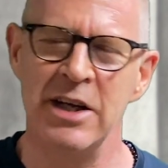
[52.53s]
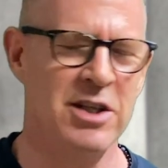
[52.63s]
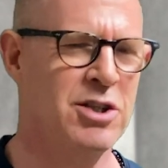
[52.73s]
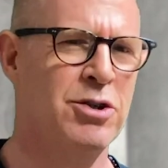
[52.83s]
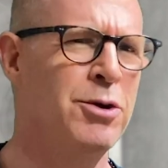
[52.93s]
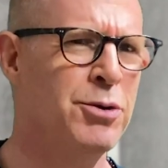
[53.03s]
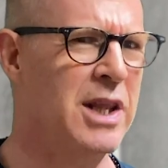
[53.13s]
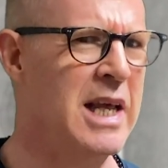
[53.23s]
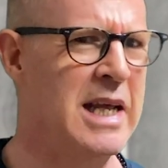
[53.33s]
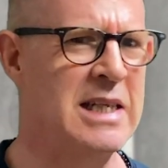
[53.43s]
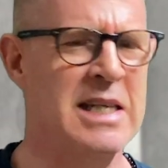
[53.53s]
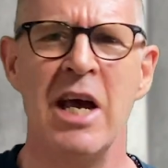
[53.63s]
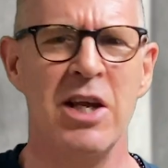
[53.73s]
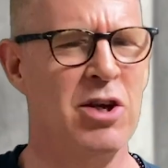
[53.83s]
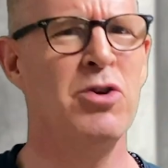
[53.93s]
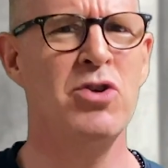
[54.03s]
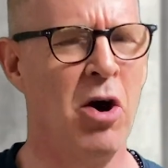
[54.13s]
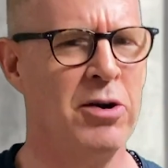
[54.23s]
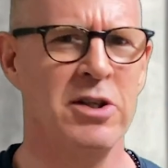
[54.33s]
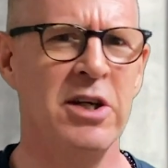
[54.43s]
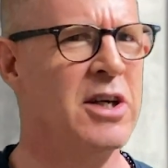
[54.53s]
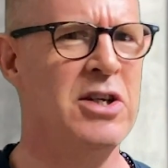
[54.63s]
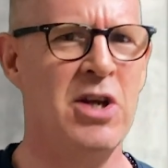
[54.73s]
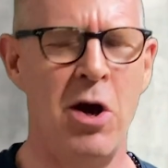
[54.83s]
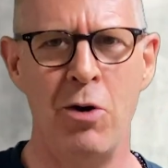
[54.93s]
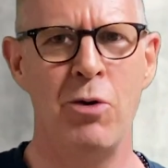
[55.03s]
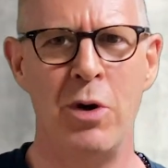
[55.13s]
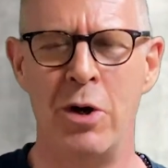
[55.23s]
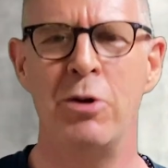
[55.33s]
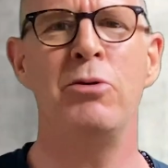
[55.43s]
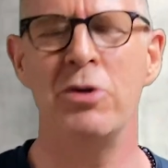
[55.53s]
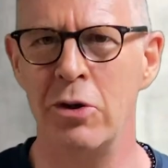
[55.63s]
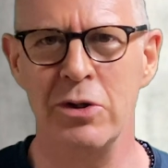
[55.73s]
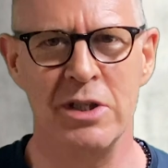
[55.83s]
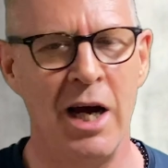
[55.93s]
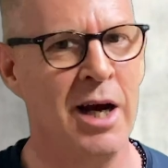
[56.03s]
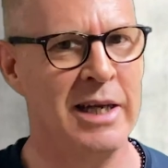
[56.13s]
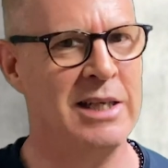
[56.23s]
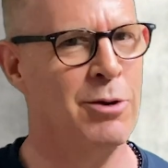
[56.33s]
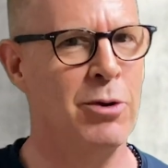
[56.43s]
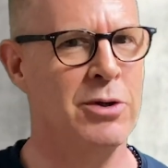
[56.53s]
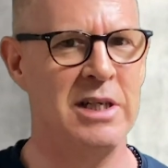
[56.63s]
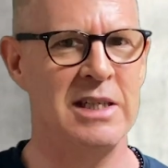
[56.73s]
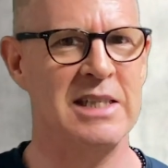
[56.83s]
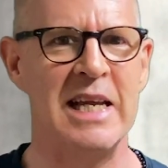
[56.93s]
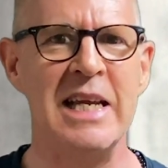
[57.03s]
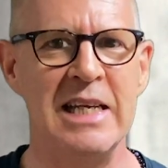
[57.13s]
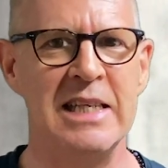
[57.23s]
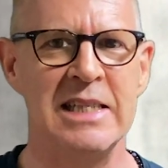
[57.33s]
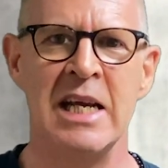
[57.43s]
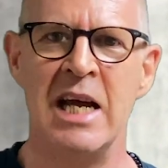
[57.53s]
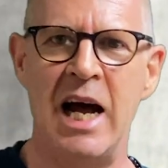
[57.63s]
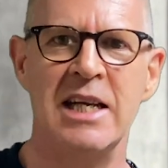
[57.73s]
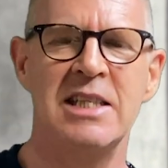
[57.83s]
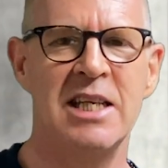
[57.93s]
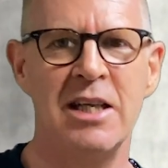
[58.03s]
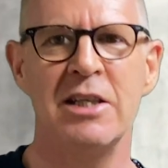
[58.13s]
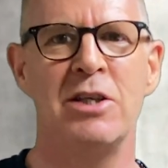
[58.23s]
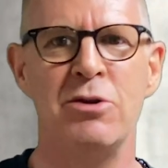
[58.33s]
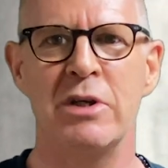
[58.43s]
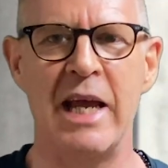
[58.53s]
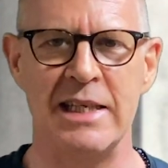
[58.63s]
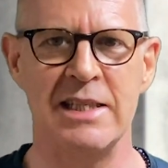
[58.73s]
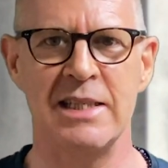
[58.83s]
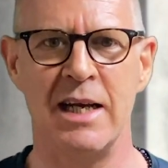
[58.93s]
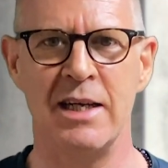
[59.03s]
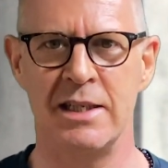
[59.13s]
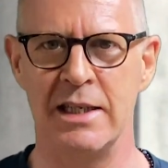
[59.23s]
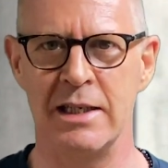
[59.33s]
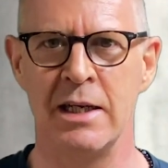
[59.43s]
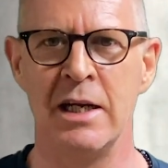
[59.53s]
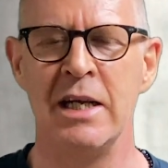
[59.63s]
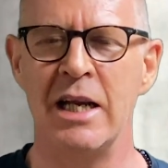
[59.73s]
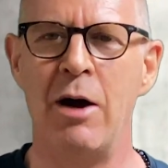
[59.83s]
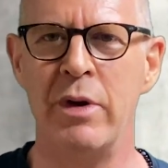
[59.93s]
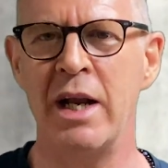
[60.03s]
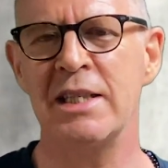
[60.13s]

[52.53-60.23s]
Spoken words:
The truth is, you're not going to know who your target audience is until you get started. Now, when I